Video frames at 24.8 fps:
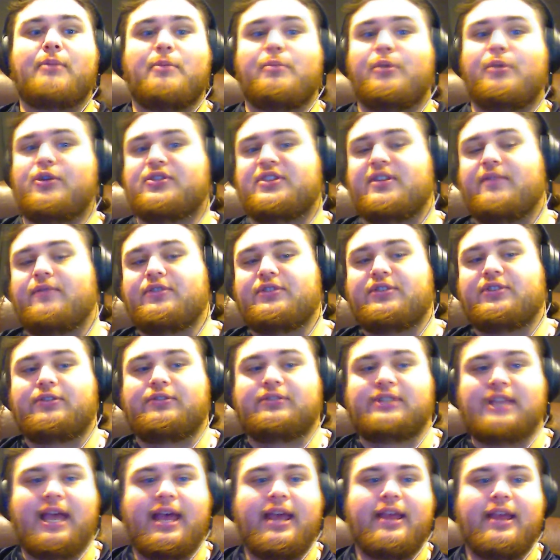I post every single
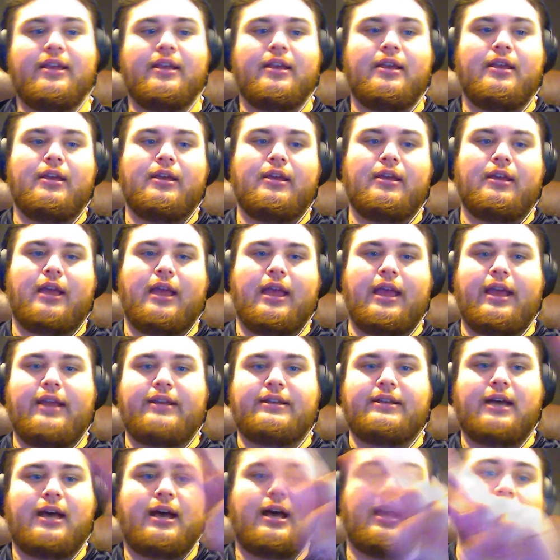day,
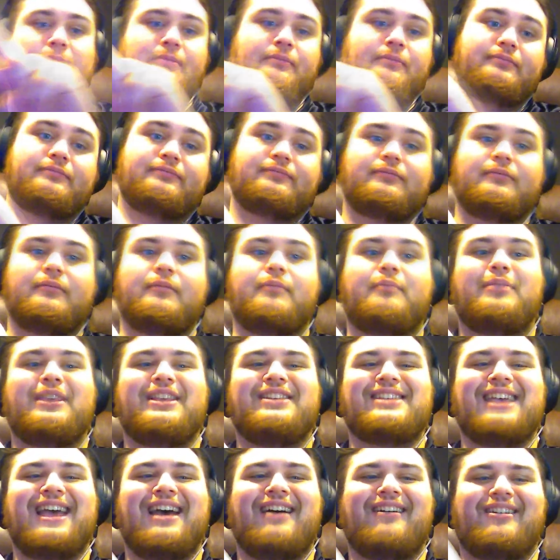and
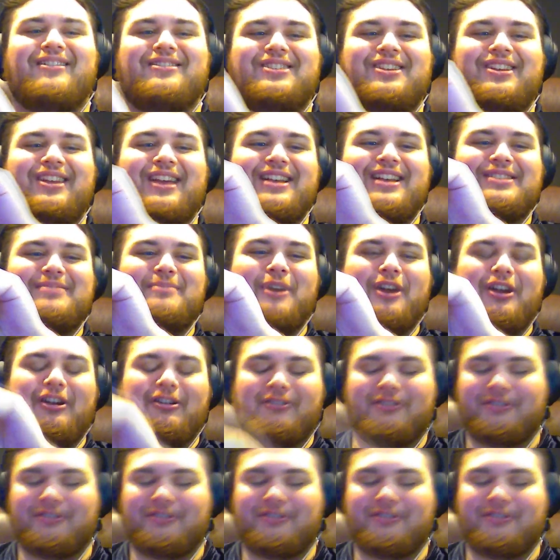peace out. I'll see you guys tomorrow.